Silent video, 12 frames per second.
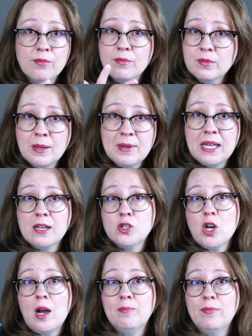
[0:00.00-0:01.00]
Let me get a
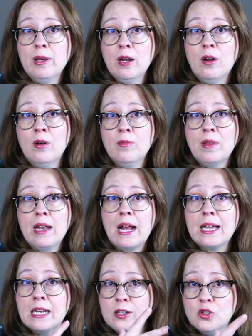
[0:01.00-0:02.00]
job, you know, and I
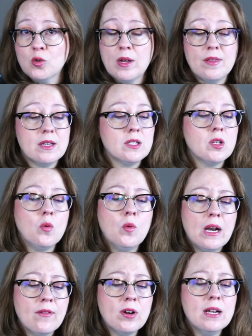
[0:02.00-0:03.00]
can enjoy this. So
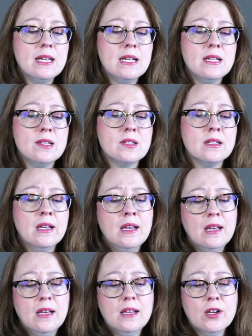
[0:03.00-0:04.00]
whatever it is,
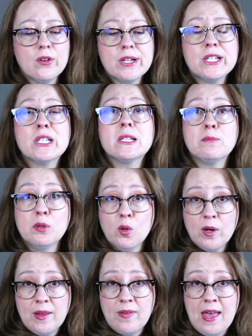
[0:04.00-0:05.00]
you're
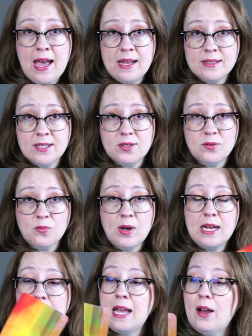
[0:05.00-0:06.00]
exploring that
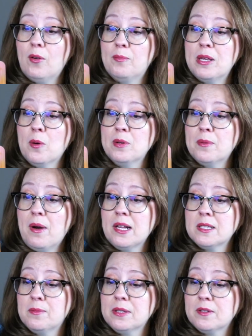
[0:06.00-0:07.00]
right now. Be open to
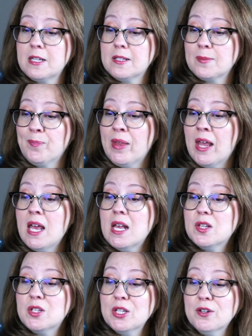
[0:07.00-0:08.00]
possibilities.
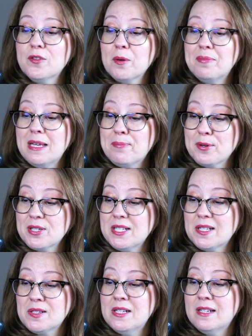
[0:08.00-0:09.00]
Silver, be
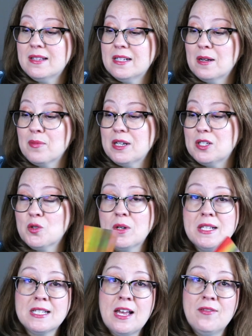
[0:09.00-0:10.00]
persistent. The number is
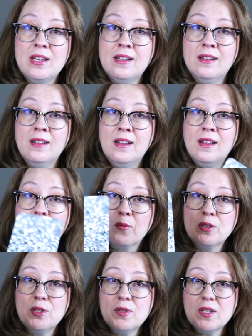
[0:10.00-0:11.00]
27
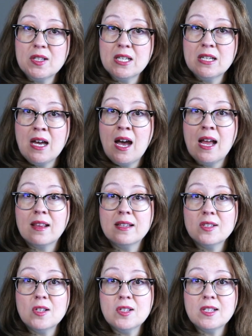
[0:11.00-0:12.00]
reduces to nine.
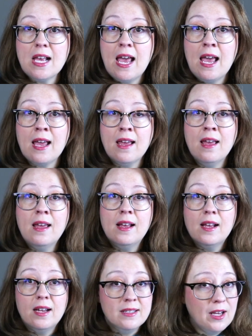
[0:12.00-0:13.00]
This is saying
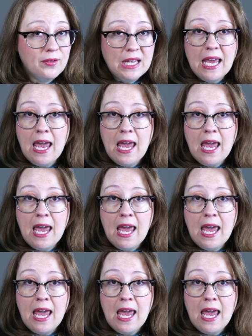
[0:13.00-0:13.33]
definitely